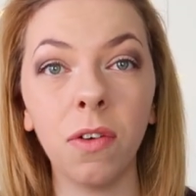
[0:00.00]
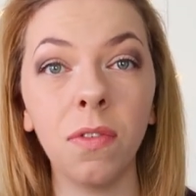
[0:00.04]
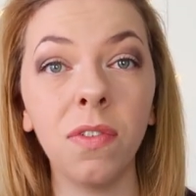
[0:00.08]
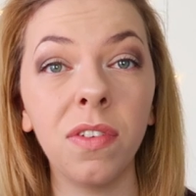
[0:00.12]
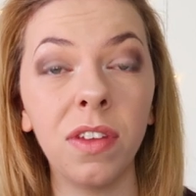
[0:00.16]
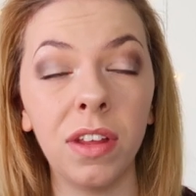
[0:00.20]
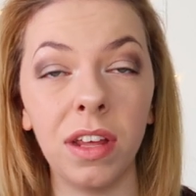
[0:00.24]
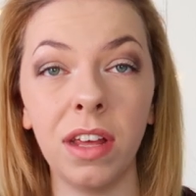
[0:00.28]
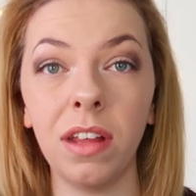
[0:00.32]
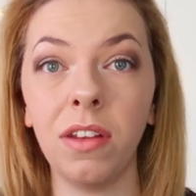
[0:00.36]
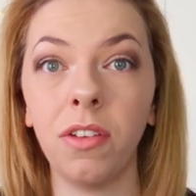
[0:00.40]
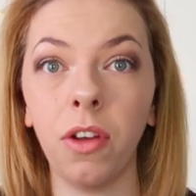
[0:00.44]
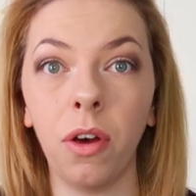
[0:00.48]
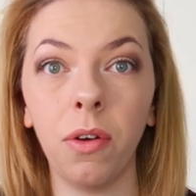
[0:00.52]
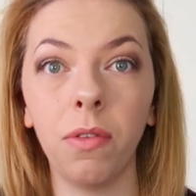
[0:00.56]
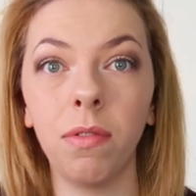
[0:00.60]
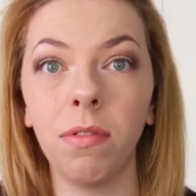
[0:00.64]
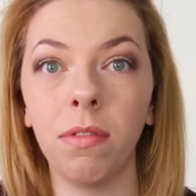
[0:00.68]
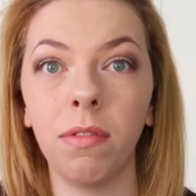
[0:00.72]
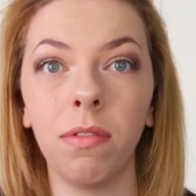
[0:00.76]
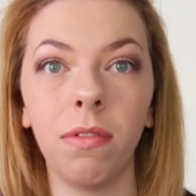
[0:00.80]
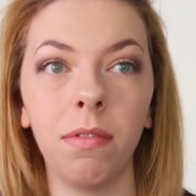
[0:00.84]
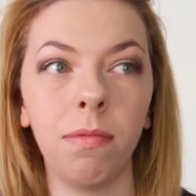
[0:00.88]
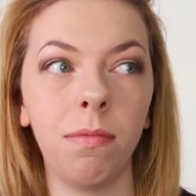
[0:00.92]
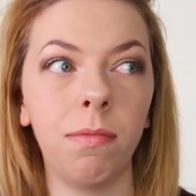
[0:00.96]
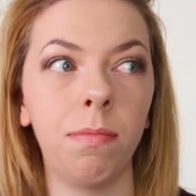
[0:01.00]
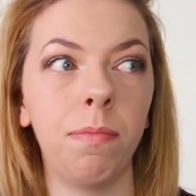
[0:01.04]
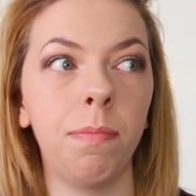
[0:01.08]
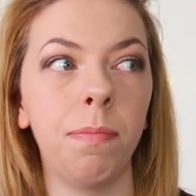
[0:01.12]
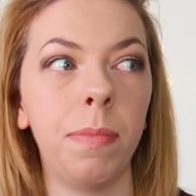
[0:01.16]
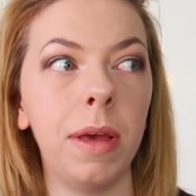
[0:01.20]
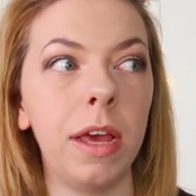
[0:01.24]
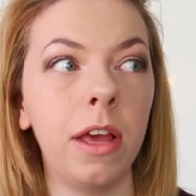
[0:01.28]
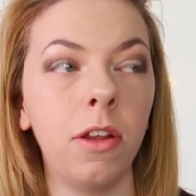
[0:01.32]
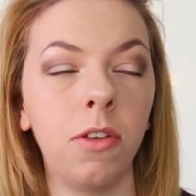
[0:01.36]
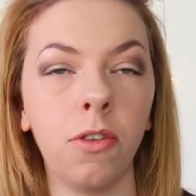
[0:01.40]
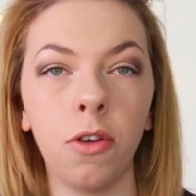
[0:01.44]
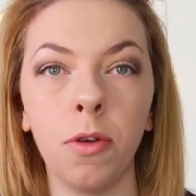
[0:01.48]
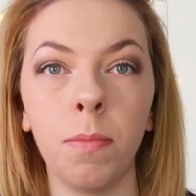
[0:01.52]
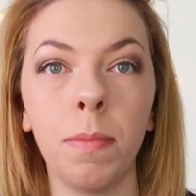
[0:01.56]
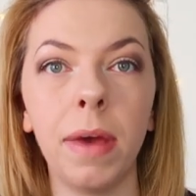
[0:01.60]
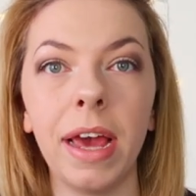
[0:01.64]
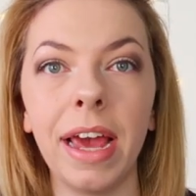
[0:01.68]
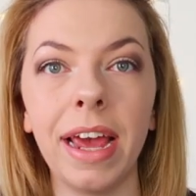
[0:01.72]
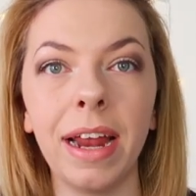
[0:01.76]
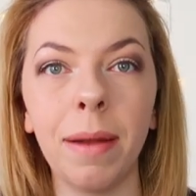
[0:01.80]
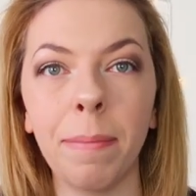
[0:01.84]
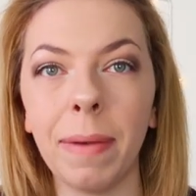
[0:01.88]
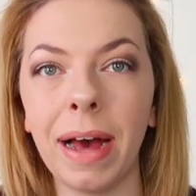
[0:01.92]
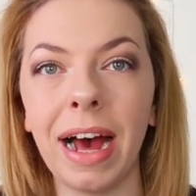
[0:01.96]
Obviously don't be too
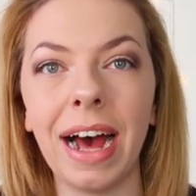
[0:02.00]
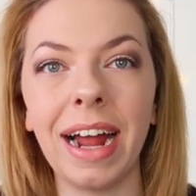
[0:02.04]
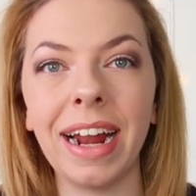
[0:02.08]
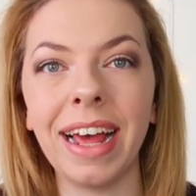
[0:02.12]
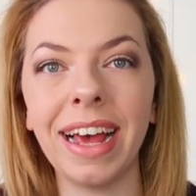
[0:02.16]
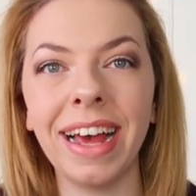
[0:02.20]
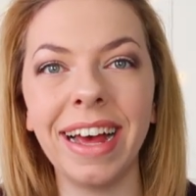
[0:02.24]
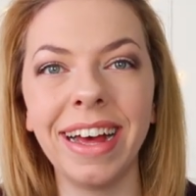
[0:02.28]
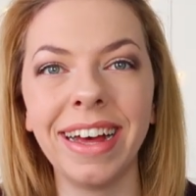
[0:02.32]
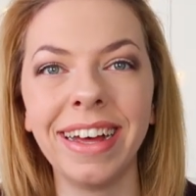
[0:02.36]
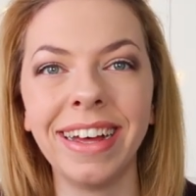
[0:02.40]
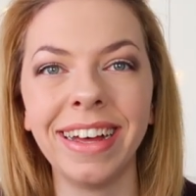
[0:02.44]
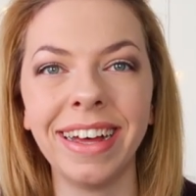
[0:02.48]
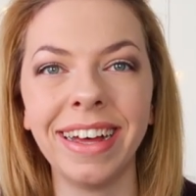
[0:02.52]
mean about it,